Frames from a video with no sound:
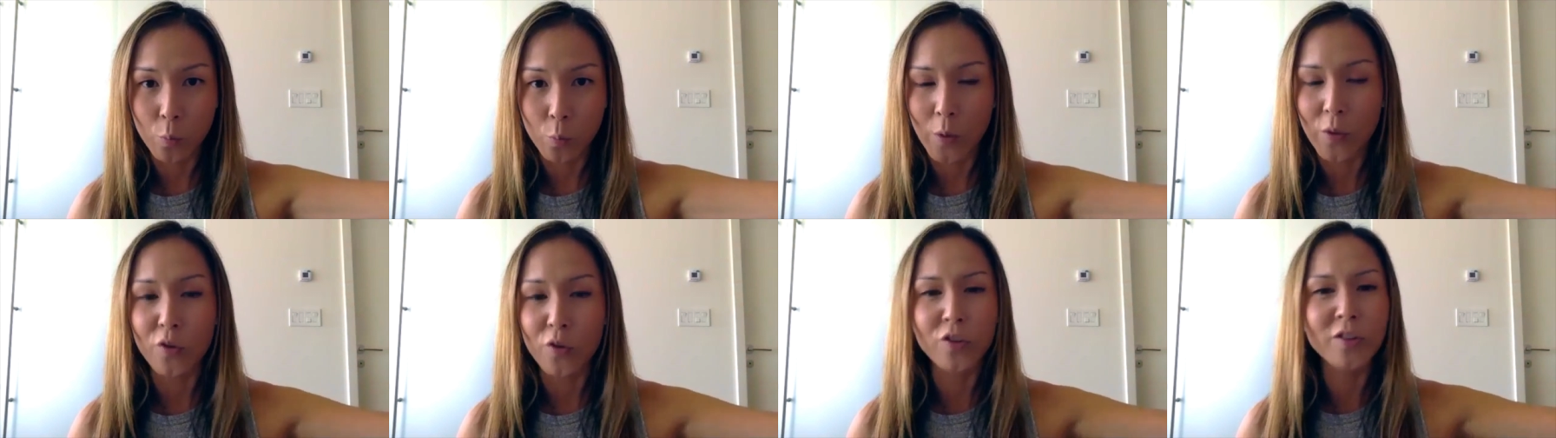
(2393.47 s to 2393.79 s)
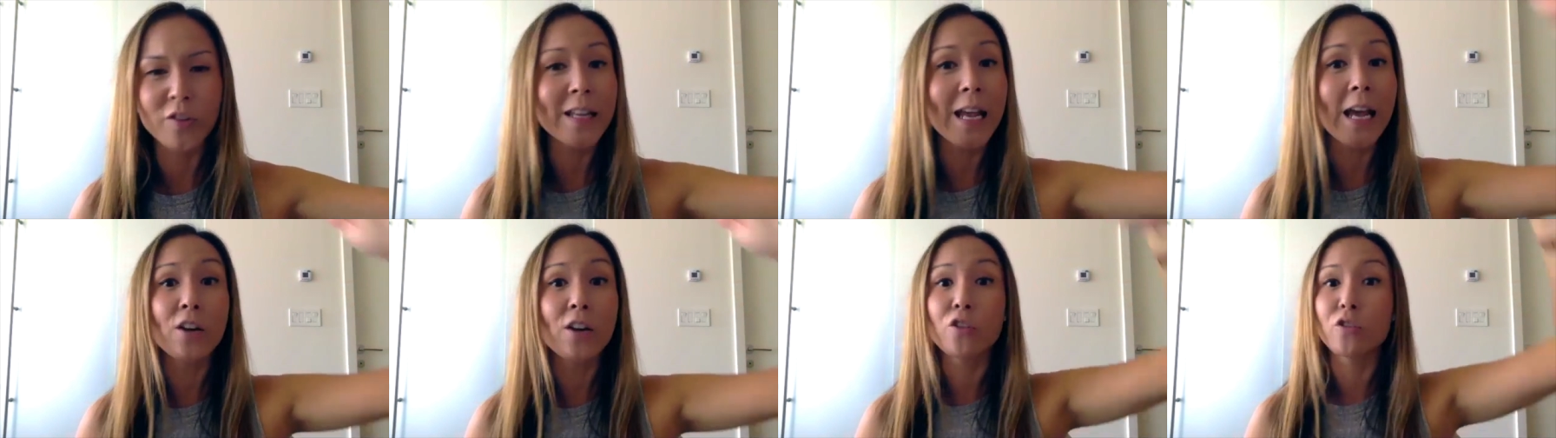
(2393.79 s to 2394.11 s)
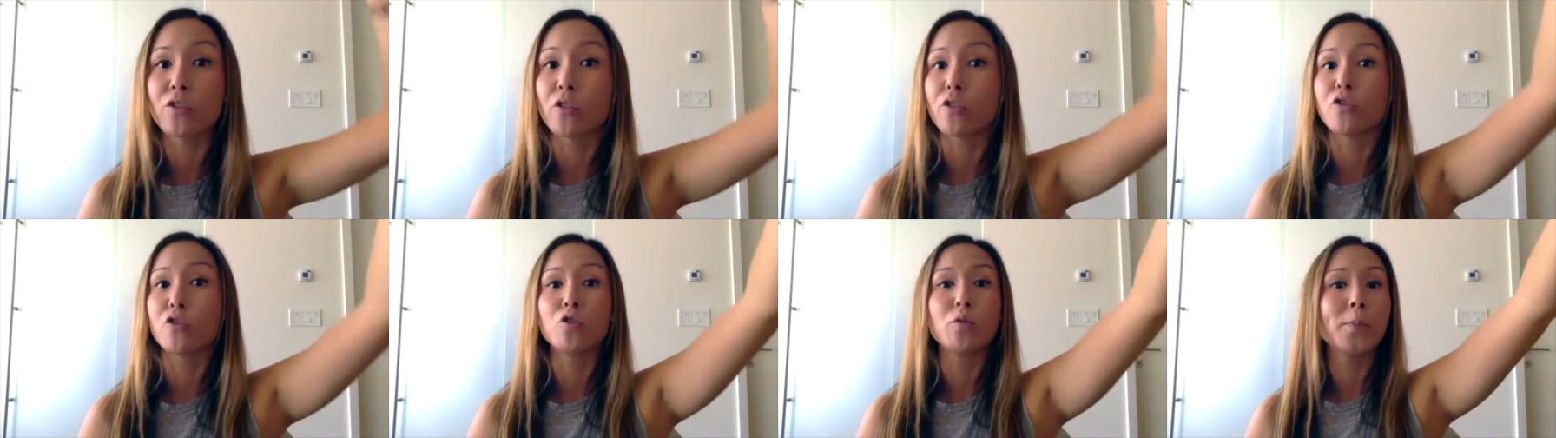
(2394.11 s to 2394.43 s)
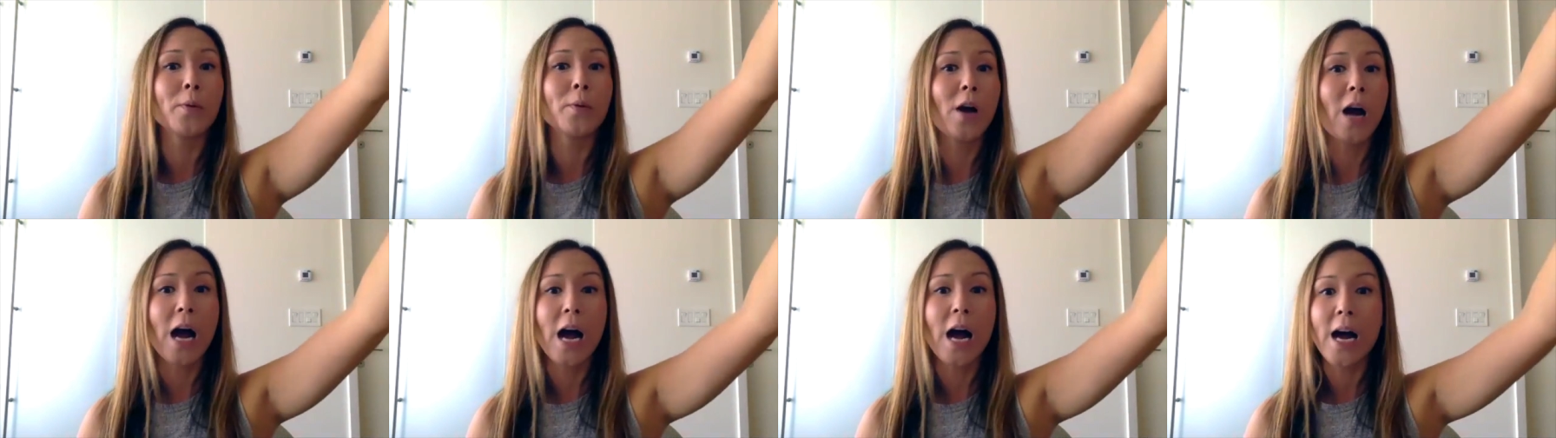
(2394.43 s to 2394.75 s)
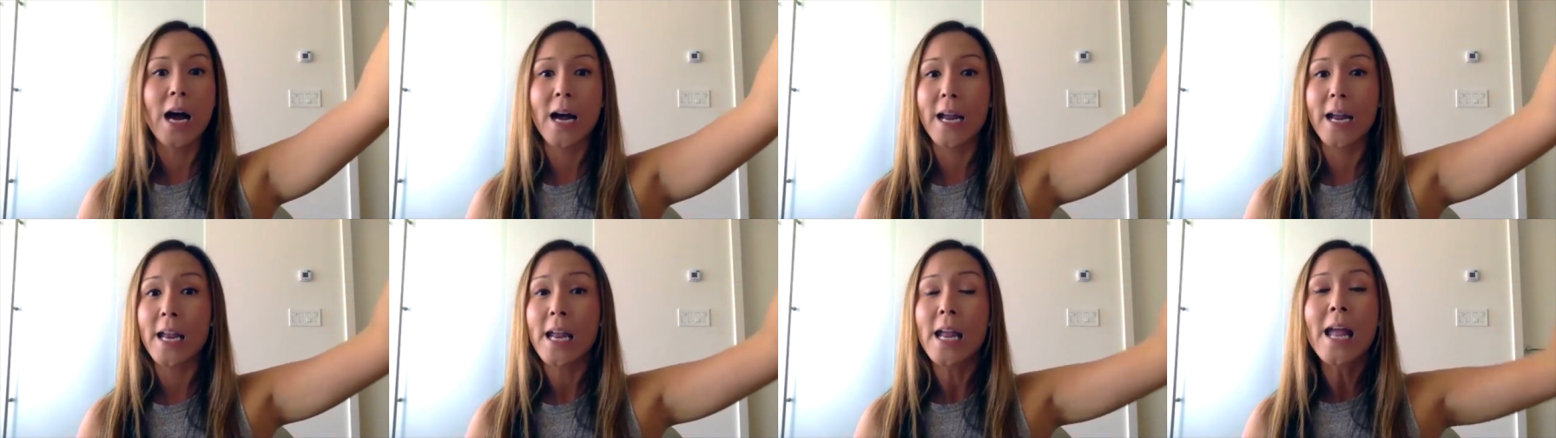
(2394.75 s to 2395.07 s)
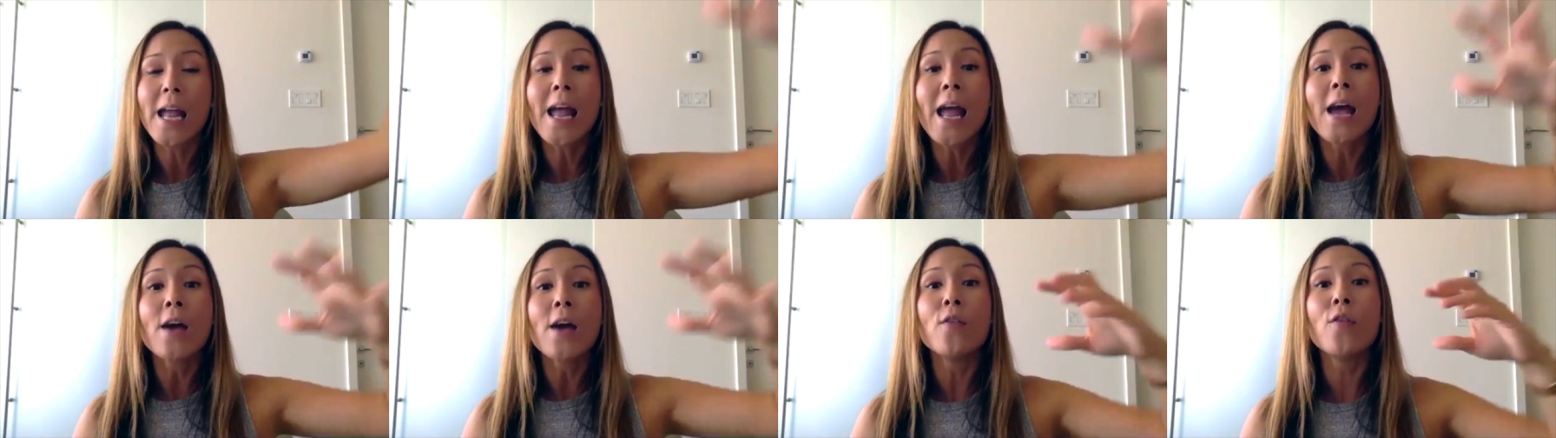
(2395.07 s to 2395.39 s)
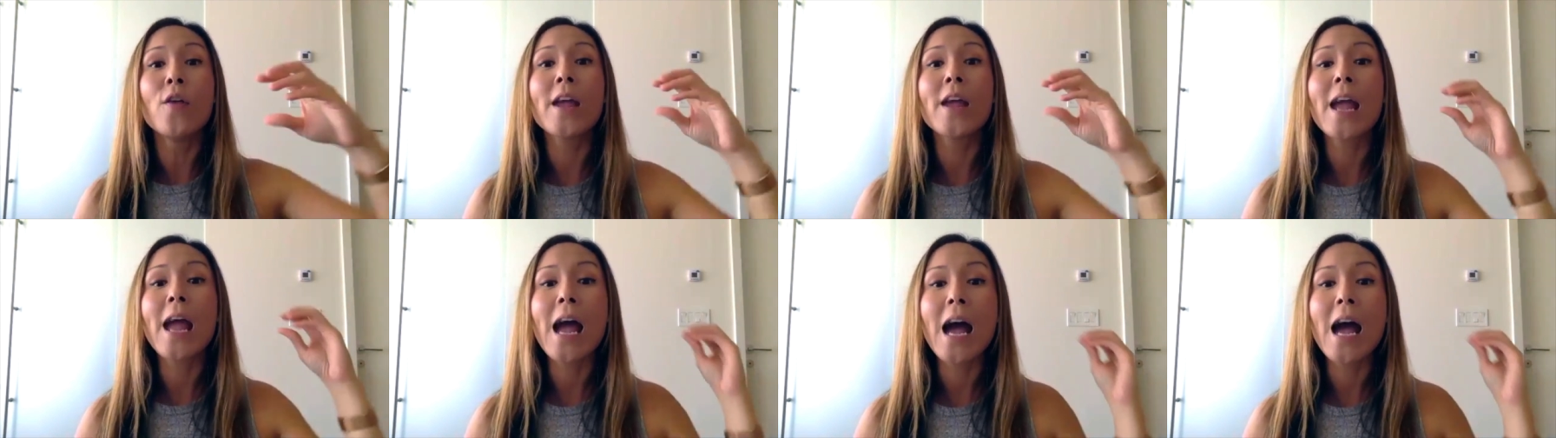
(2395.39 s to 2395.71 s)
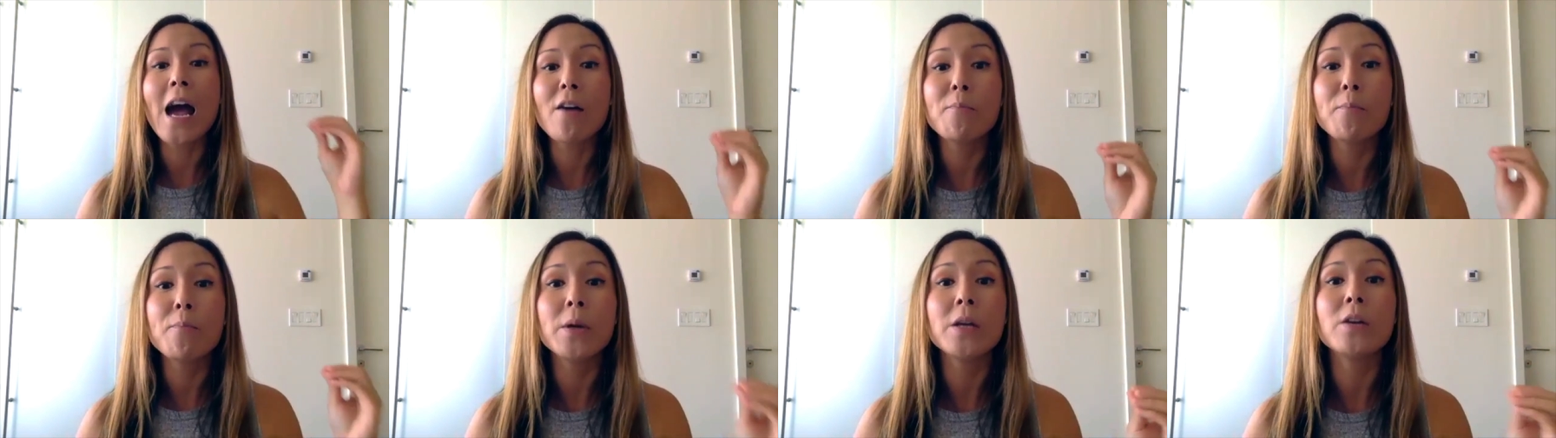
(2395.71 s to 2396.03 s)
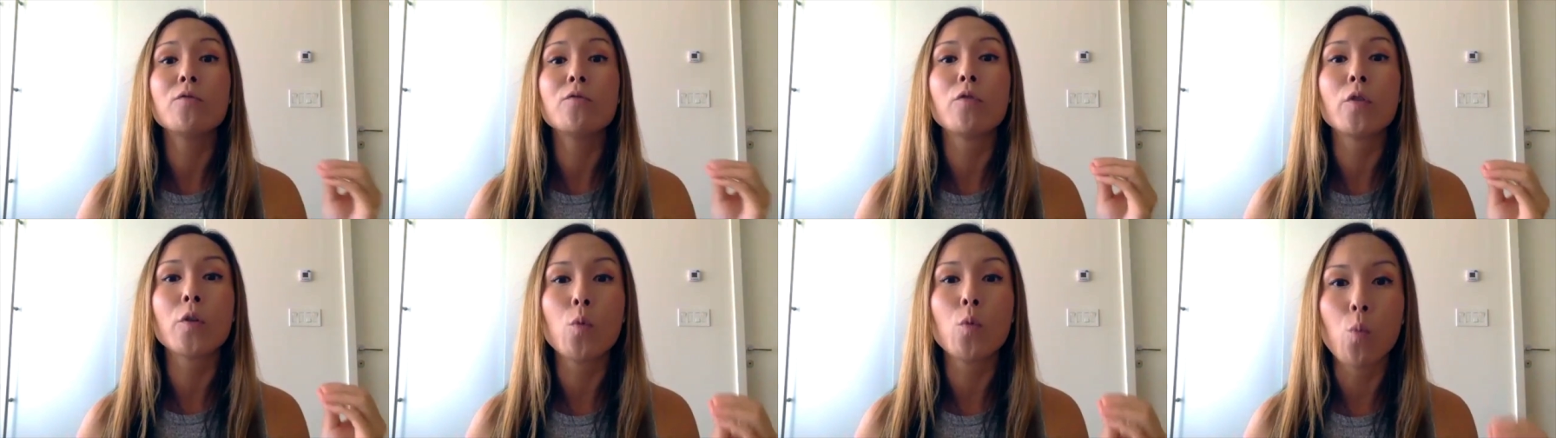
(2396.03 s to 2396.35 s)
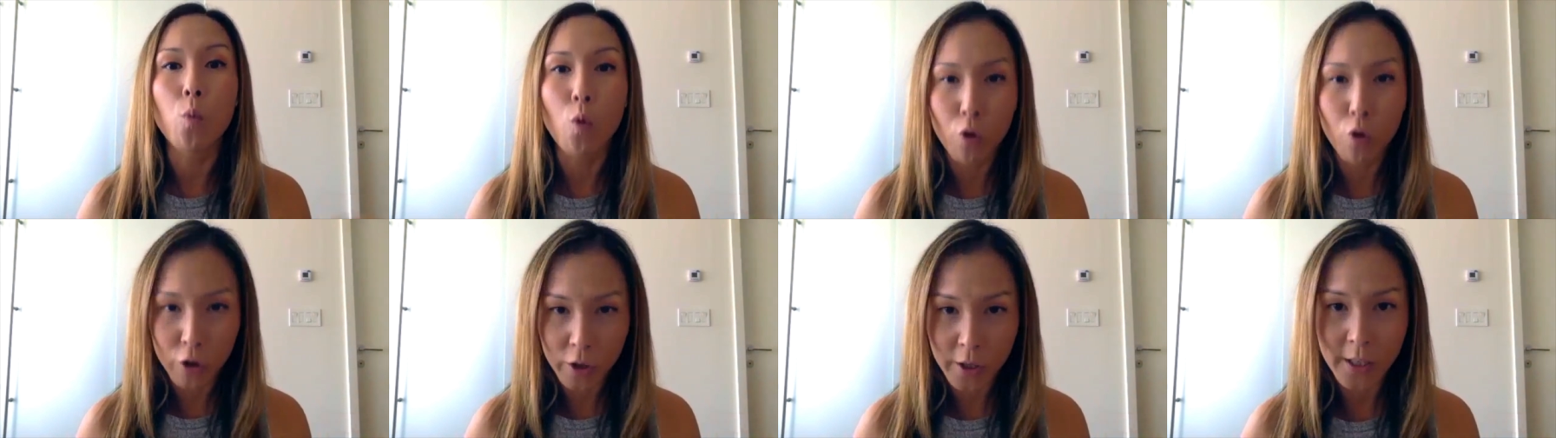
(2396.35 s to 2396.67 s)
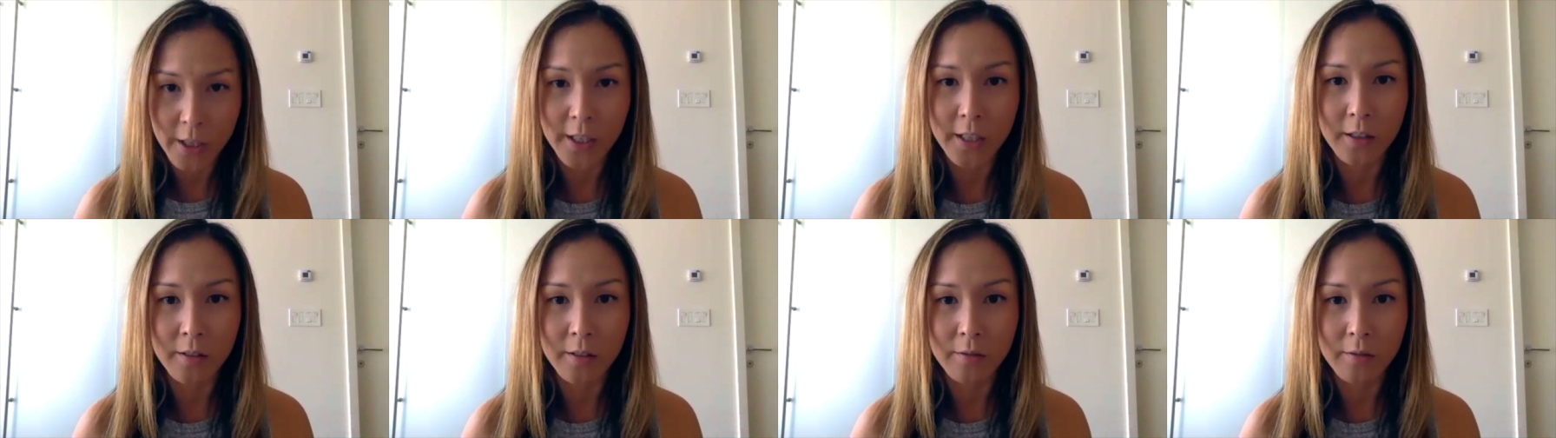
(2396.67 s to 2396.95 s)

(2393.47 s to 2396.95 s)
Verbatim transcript: where their standards are super high, they have been rewarded